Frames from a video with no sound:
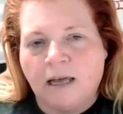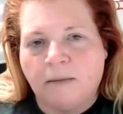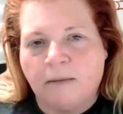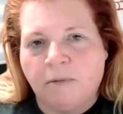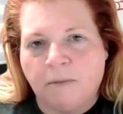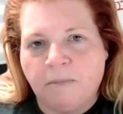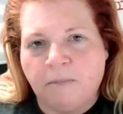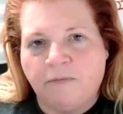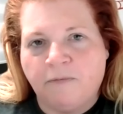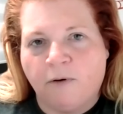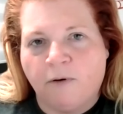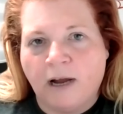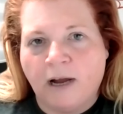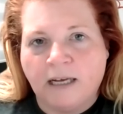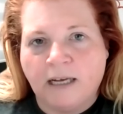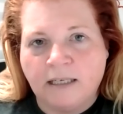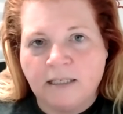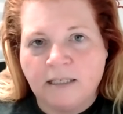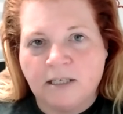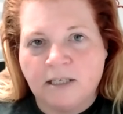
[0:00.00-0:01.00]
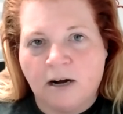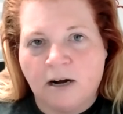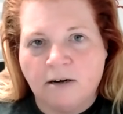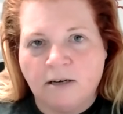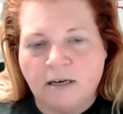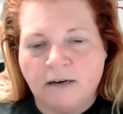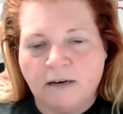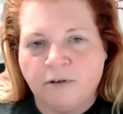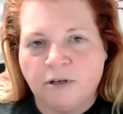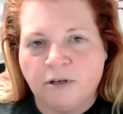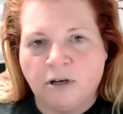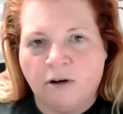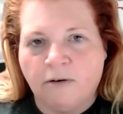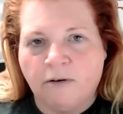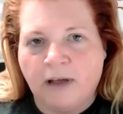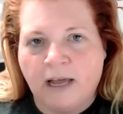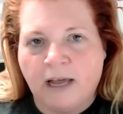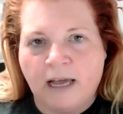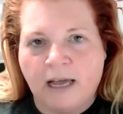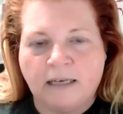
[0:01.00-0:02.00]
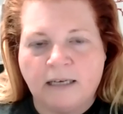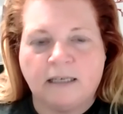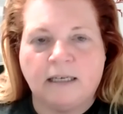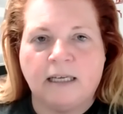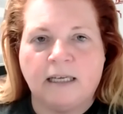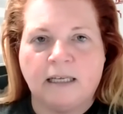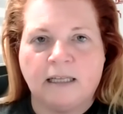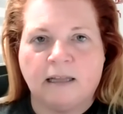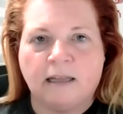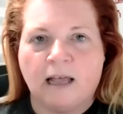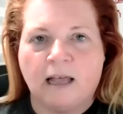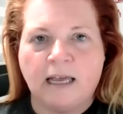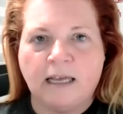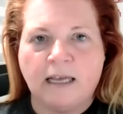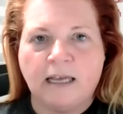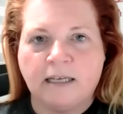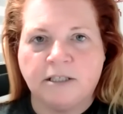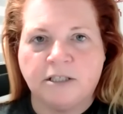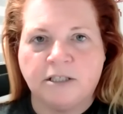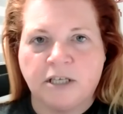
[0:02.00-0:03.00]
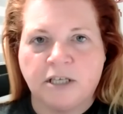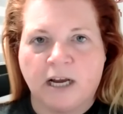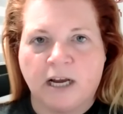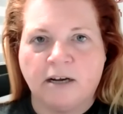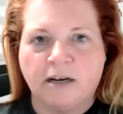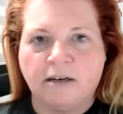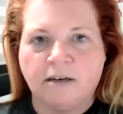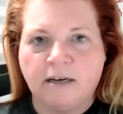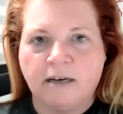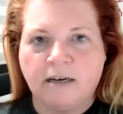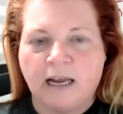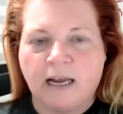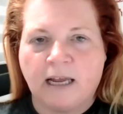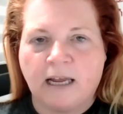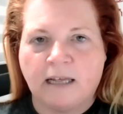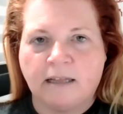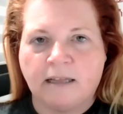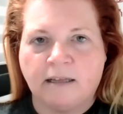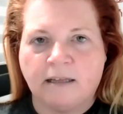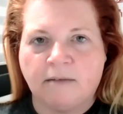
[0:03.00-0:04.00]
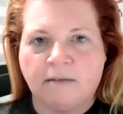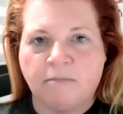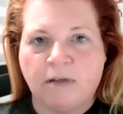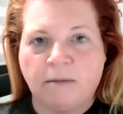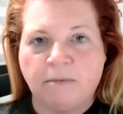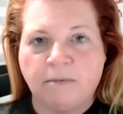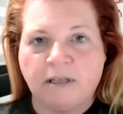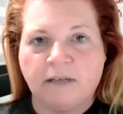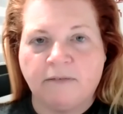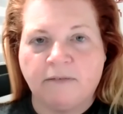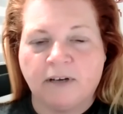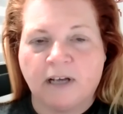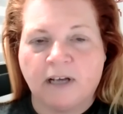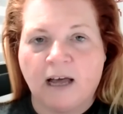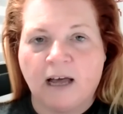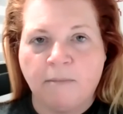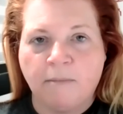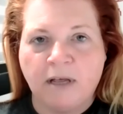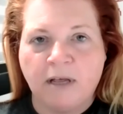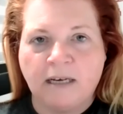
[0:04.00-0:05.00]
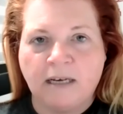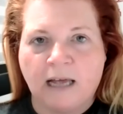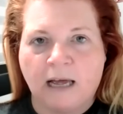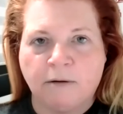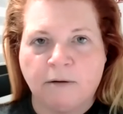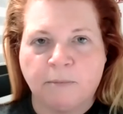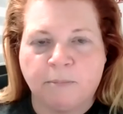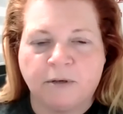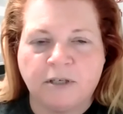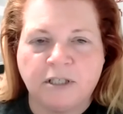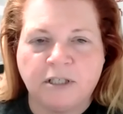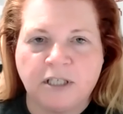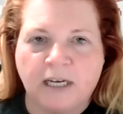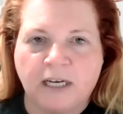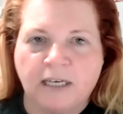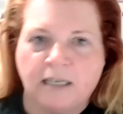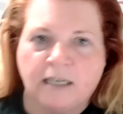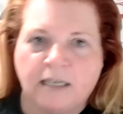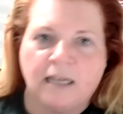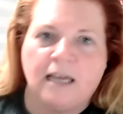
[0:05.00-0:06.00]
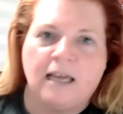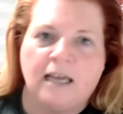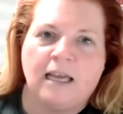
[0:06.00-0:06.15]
But before I get started, if you can go ahead and hit like and share, and then maybe leave a comment, I would appreciate it.